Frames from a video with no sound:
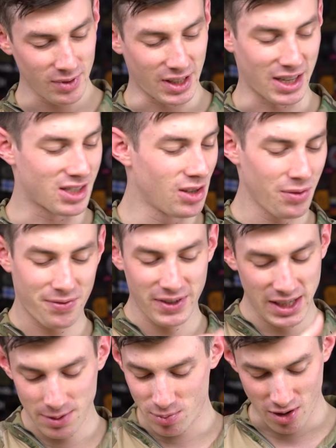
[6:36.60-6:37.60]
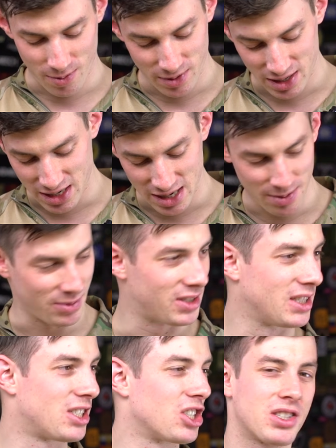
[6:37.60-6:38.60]
There's no feeding problems,
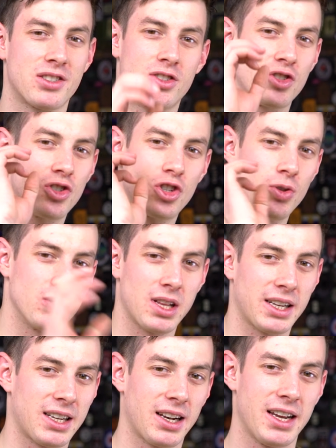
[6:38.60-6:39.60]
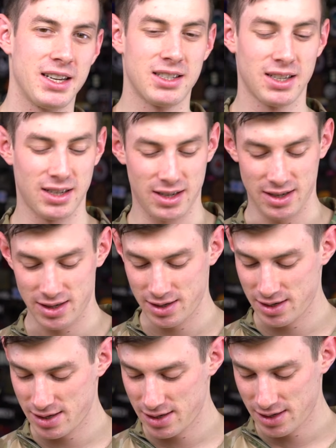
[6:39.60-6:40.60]
it just shoots like a laser.
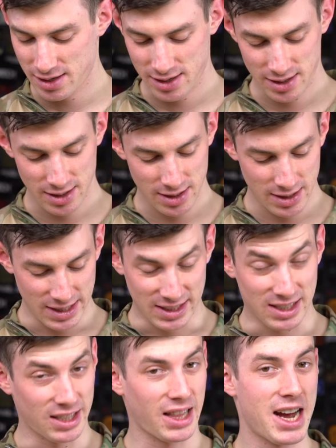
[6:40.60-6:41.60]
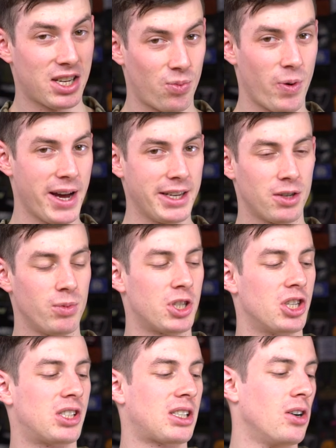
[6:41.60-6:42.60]
It's lightweight, which
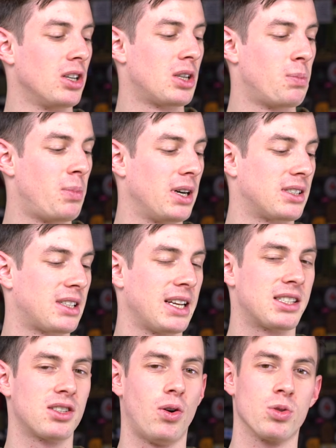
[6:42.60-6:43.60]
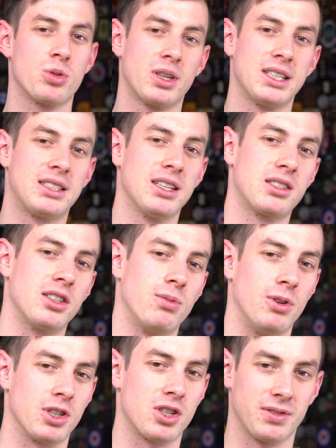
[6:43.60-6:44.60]
is good, but that's also the
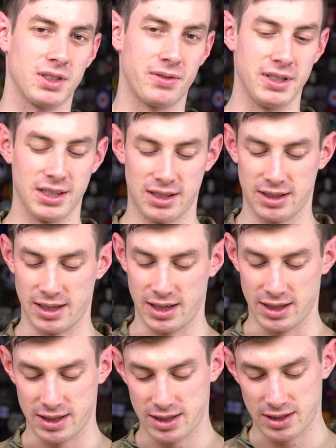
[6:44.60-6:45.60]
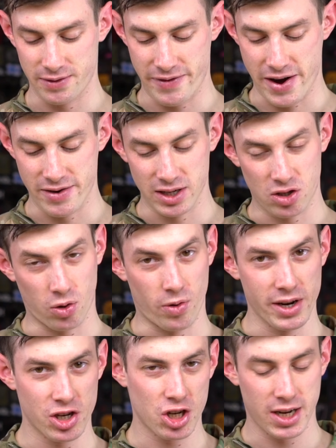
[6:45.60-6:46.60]
disadvantage of the VS10. It's a very
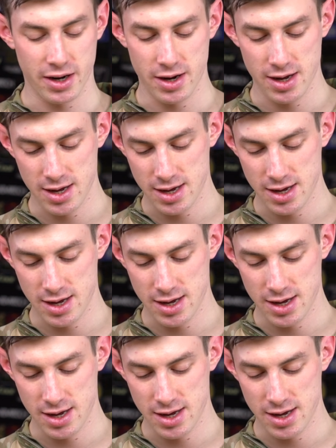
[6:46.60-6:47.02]
toyish gun.